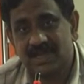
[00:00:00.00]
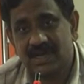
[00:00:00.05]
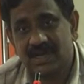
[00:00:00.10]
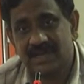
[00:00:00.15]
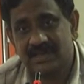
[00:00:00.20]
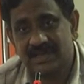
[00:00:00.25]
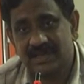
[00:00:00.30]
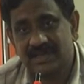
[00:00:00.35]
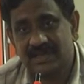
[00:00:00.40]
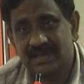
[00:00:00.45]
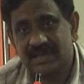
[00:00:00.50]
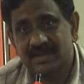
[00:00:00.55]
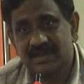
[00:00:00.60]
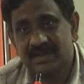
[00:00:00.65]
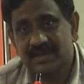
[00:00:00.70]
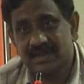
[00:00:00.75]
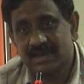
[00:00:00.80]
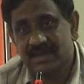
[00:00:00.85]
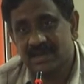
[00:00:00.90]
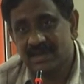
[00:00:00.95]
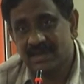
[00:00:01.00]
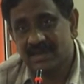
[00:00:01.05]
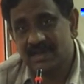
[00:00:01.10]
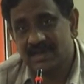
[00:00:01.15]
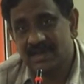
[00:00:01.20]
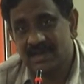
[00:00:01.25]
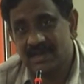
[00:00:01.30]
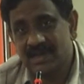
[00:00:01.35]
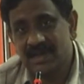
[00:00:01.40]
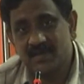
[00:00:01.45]
I think
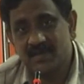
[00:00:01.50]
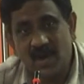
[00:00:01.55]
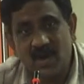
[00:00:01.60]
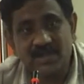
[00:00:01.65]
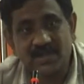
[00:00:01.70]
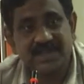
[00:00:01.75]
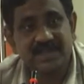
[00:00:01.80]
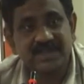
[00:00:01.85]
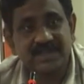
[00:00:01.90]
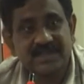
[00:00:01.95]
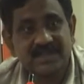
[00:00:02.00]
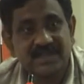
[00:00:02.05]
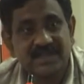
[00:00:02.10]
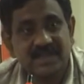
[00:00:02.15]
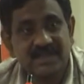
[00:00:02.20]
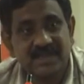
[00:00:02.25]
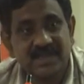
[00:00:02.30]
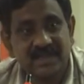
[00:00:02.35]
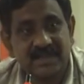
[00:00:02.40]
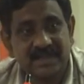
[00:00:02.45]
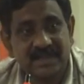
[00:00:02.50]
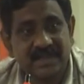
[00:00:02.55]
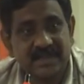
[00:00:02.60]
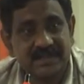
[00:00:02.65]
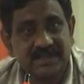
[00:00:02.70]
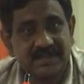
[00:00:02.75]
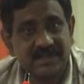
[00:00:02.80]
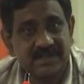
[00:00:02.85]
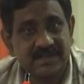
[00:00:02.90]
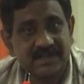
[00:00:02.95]
important that
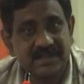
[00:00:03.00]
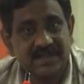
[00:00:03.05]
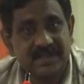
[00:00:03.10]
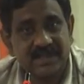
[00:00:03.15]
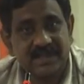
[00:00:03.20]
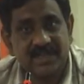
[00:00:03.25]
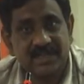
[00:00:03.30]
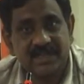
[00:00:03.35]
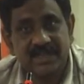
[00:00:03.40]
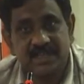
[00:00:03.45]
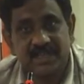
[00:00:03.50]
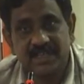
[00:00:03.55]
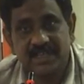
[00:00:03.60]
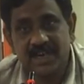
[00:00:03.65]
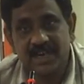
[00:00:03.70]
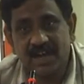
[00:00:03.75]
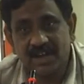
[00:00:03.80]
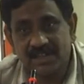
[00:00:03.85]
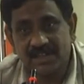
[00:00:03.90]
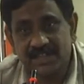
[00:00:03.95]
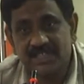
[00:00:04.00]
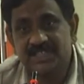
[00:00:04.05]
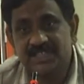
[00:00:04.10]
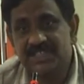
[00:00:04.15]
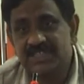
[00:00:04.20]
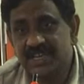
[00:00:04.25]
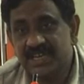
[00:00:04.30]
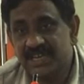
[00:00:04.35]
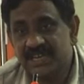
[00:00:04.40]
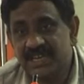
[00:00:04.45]
young
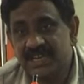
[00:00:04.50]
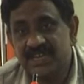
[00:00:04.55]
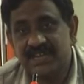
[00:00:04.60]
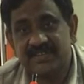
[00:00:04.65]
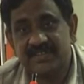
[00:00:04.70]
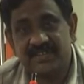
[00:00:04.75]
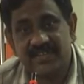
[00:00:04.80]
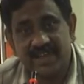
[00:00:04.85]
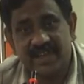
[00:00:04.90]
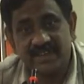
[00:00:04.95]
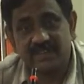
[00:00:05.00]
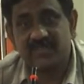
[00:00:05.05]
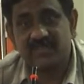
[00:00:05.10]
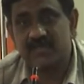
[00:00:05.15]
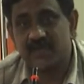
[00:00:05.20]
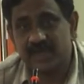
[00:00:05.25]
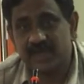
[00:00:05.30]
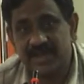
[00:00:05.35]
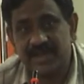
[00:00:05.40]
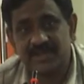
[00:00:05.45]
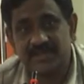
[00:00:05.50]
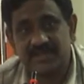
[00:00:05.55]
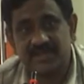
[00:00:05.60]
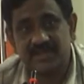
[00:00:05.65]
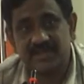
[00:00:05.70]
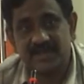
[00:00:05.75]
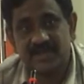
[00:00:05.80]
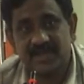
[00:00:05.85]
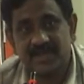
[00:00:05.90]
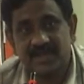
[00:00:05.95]
engineering and science students
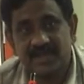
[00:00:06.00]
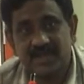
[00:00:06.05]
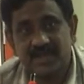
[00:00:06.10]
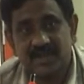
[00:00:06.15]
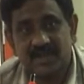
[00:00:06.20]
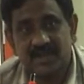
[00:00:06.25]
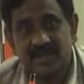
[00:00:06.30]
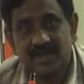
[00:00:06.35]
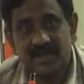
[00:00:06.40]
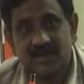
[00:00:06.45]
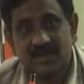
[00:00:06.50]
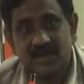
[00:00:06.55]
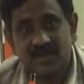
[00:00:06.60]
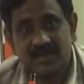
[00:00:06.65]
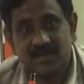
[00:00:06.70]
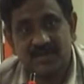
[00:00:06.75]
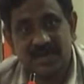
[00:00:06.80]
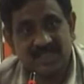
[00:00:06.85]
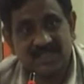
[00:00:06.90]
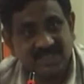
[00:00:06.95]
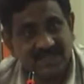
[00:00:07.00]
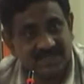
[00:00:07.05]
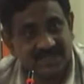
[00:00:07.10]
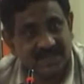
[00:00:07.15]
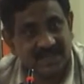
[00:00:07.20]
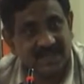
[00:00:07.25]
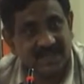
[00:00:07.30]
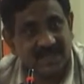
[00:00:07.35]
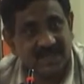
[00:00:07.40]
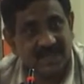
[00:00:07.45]
must
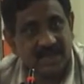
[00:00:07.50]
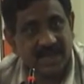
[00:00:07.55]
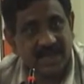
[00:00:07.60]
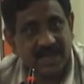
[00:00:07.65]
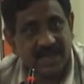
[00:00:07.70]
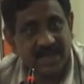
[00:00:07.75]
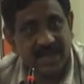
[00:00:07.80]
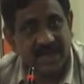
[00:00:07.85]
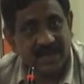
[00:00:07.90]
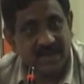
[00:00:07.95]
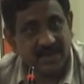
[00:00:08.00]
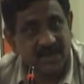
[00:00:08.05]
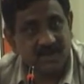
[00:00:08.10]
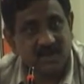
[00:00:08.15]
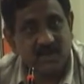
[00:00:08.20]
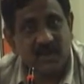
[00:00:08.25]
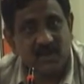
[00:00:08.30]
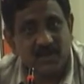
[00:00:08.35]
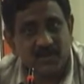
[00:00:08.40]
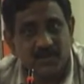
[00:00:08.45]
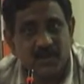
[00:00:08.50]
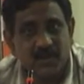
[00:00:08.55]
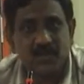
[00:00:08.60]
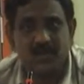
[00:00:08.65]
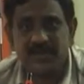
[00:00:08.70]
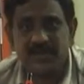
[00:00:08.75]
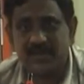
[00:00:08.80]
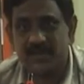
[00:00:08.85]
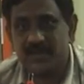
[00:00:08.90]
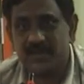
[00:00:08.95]
have a
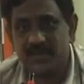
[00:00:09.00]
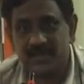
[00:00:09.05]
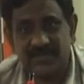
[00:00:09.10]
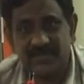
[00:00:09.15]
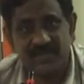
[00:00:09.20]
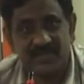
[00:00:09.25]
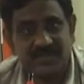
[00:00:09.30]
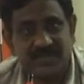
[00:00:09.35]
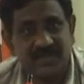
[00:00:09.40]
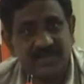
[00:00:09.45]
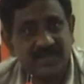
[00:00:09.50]
thought-provoking process.